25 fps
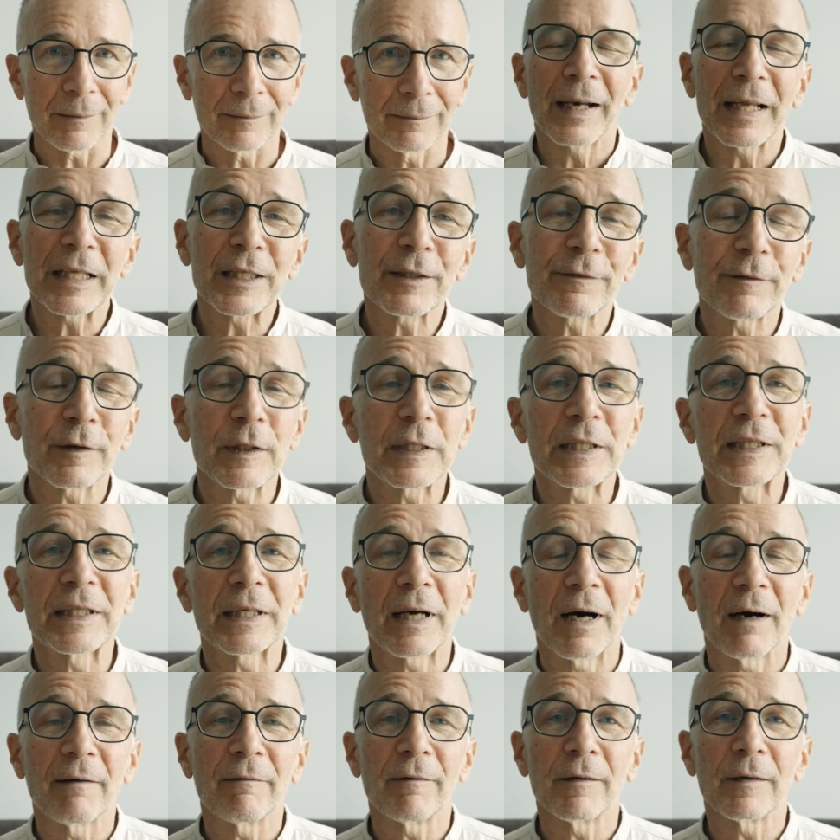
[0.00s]
Let's first
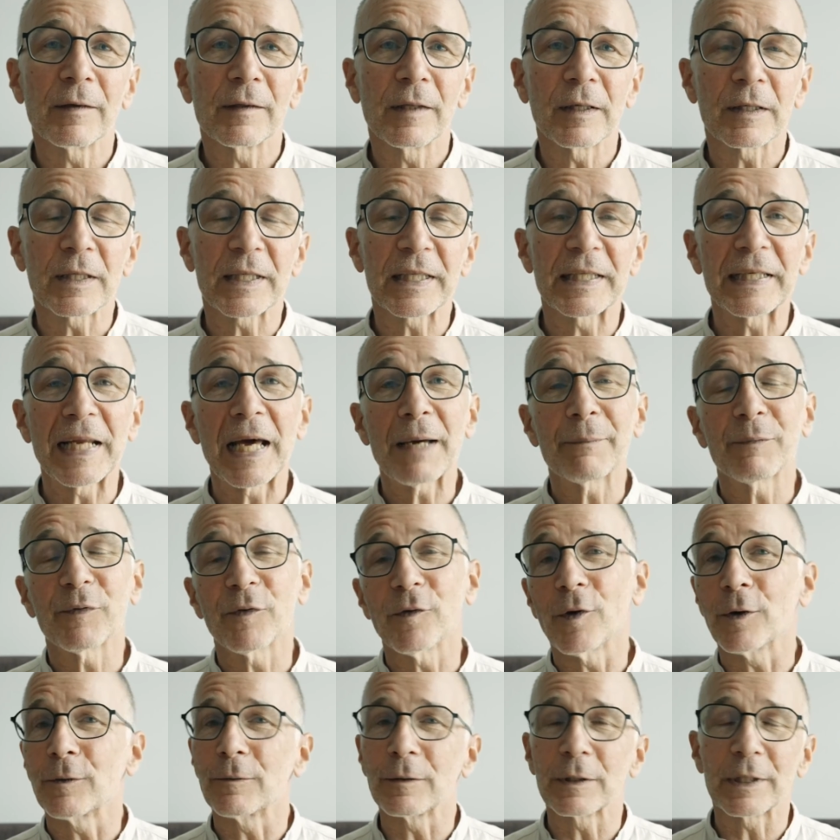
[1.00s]
cover the snap
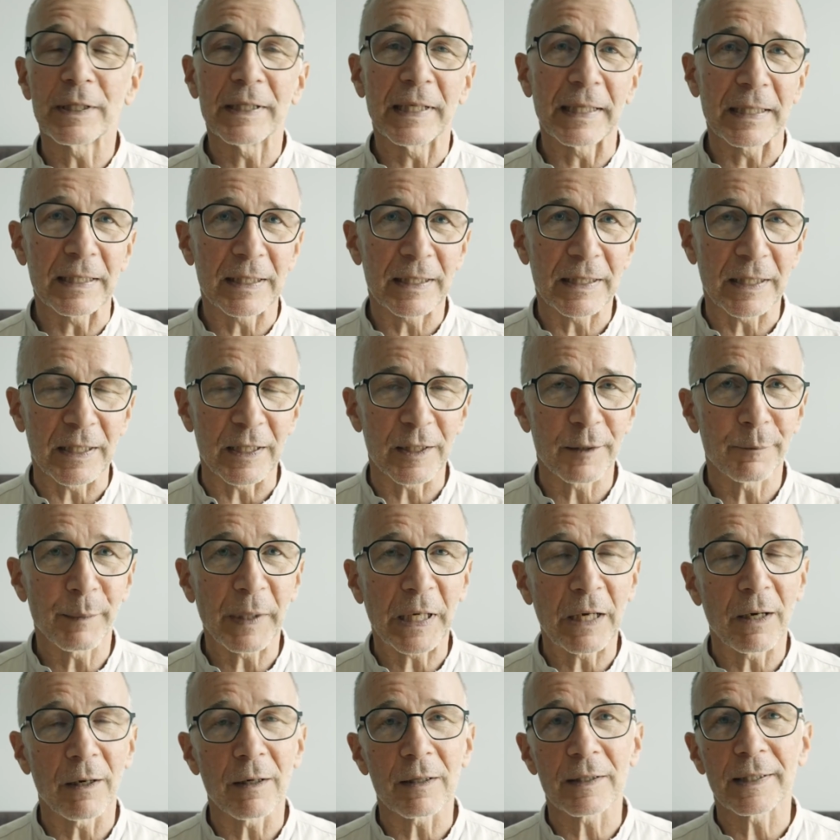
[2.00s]
focus distance
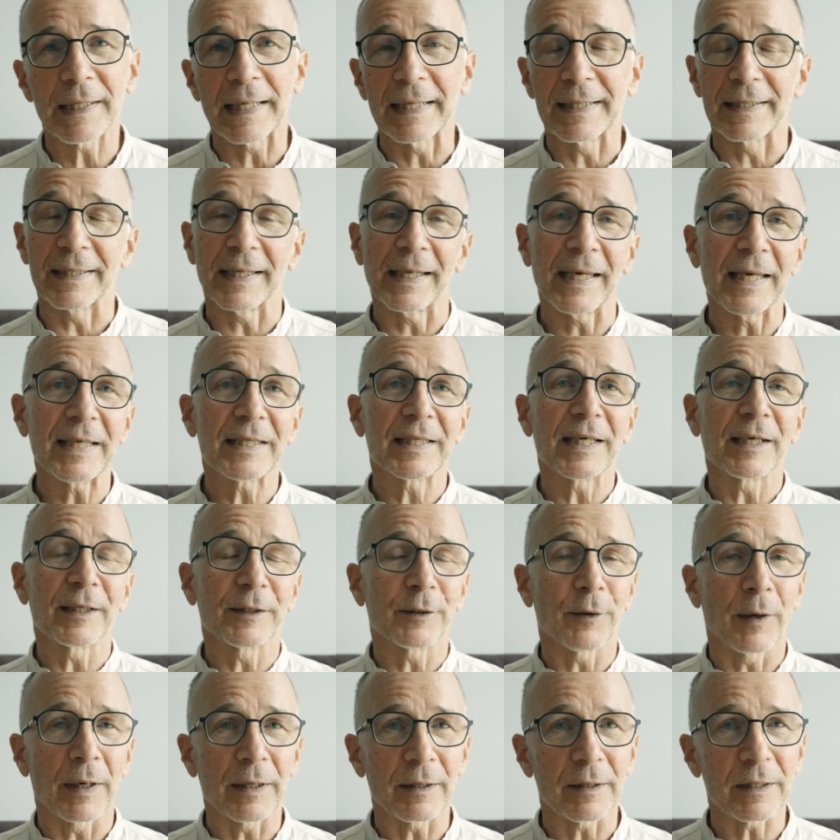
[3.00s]
because it's easier
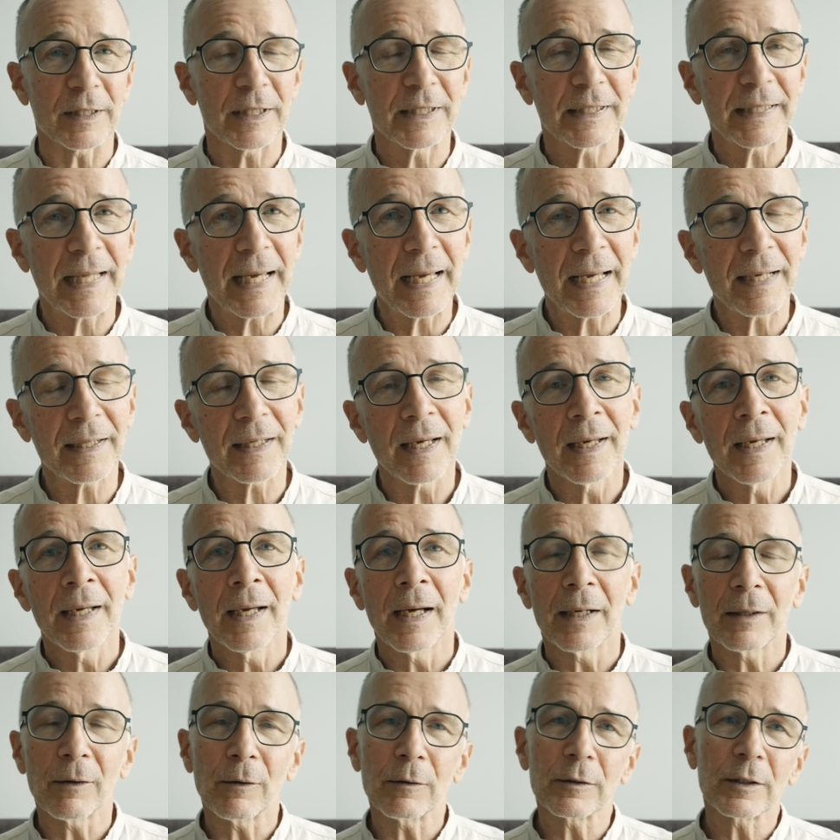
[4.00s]
to understand,
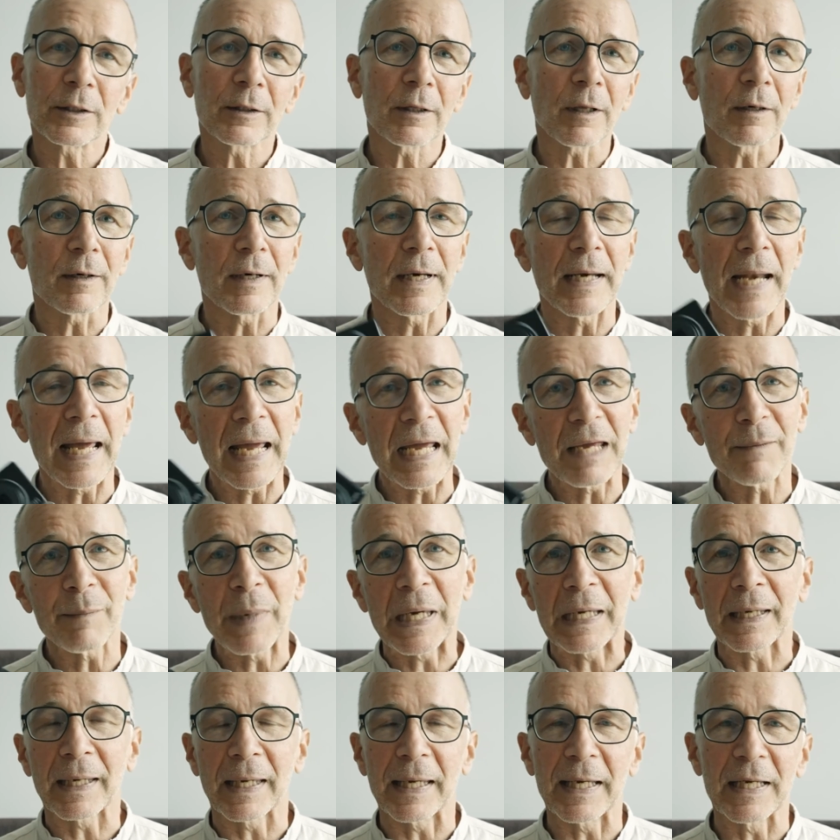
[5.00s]
and also the
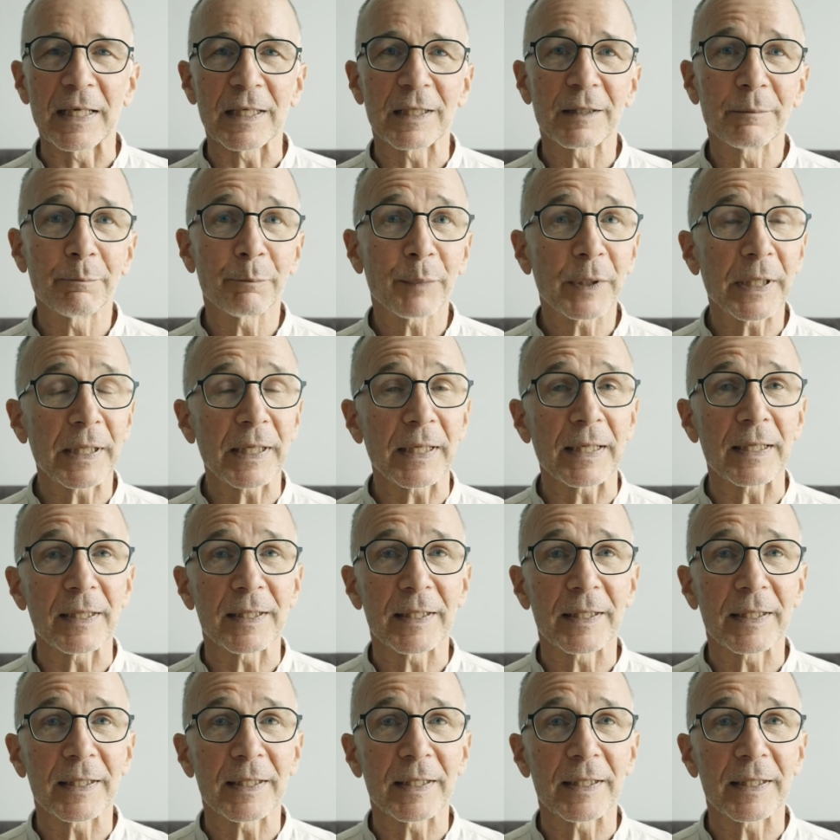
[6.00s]
naming is pretty